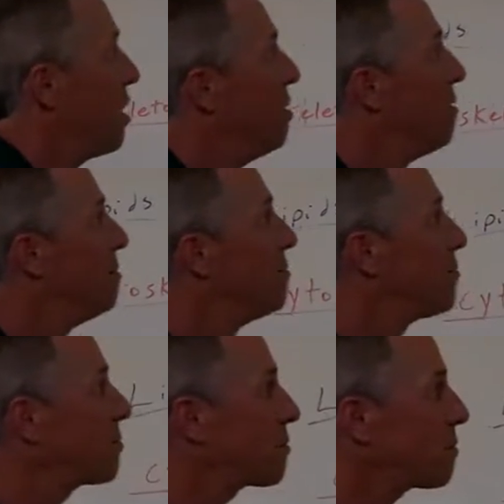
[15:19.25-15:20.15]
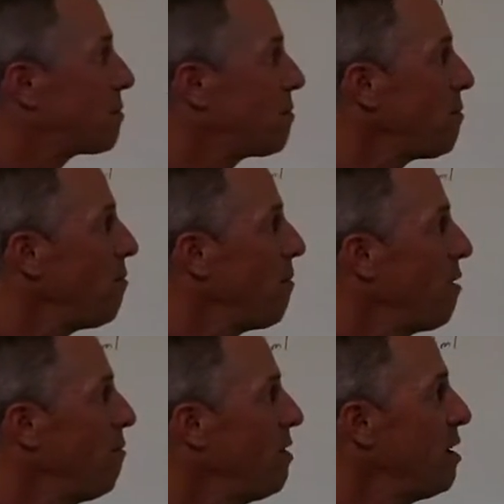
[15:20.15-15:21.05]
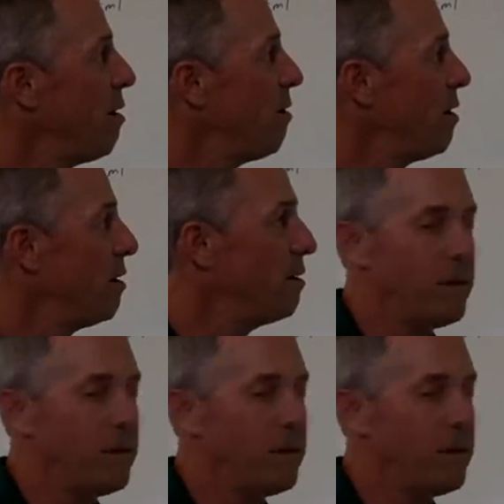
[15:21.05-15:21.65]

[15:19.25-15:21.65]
a video on it.